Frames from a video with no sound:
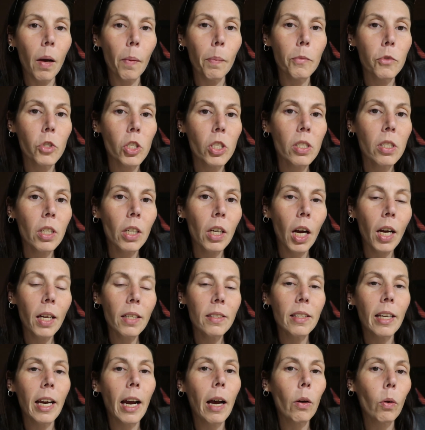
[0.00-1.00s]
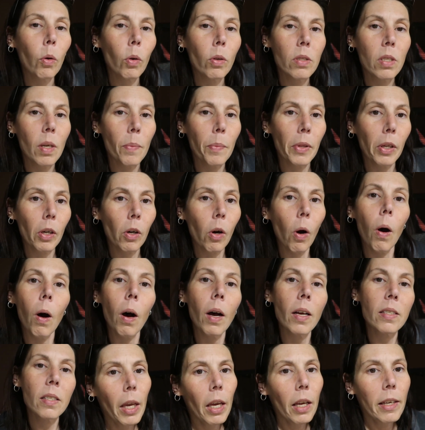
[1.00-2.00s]
just to cut down on some of the
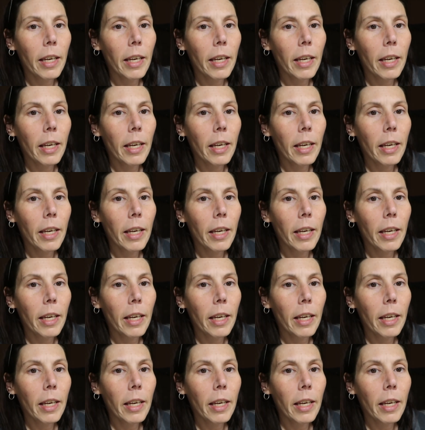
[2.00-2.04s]
costs.